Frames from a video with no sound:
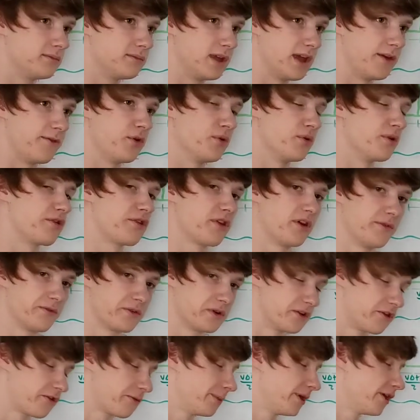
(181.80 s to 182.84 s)
if you were to solve for
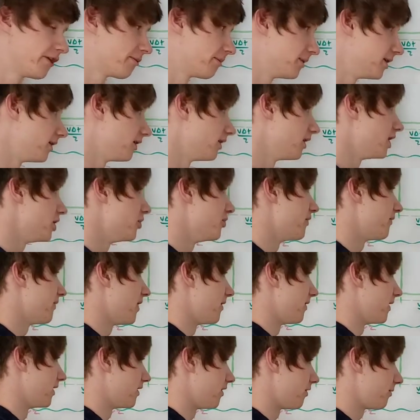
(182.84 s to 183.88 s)
displacement, you would
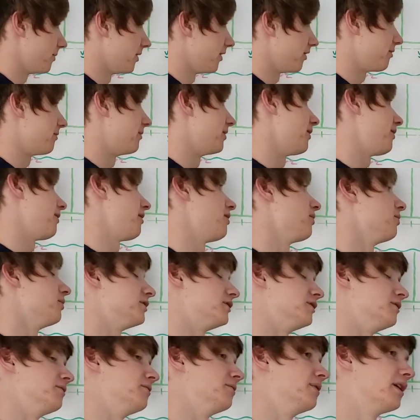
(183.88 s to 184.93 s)
find that displacement is equal
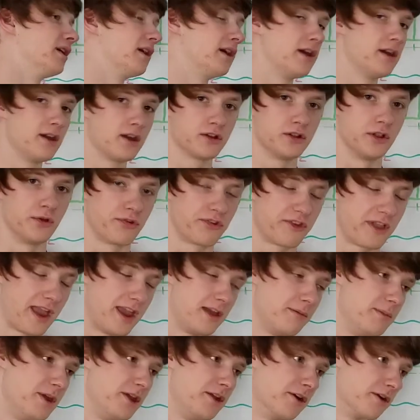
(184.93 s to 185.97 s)
to close to
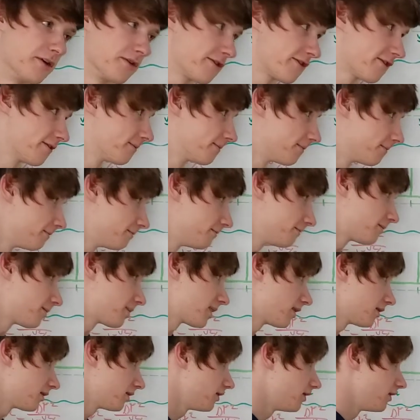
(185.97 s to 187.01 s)
8 meters.
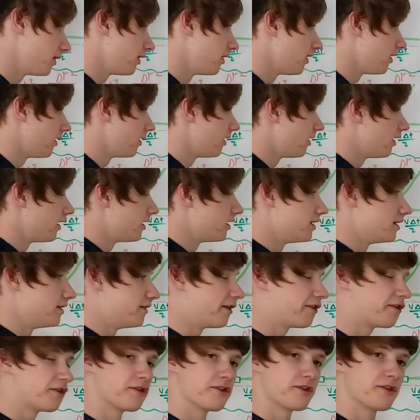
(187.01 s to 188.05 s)

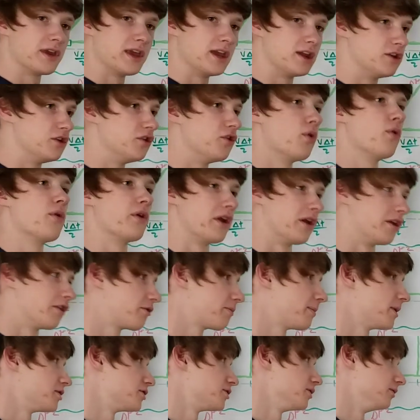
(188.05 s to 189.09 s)
This is ignoring
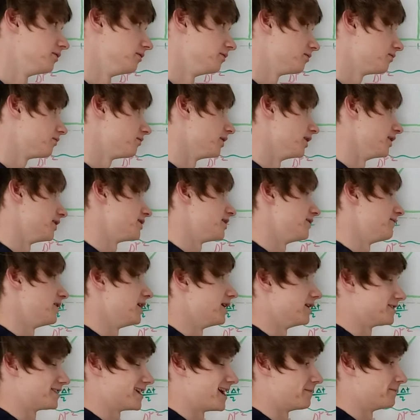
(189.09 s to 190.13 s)
special relativity
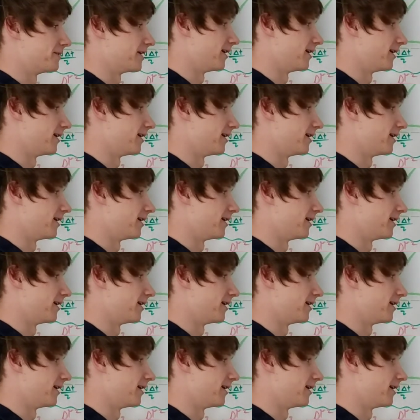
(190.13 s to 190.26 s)
and time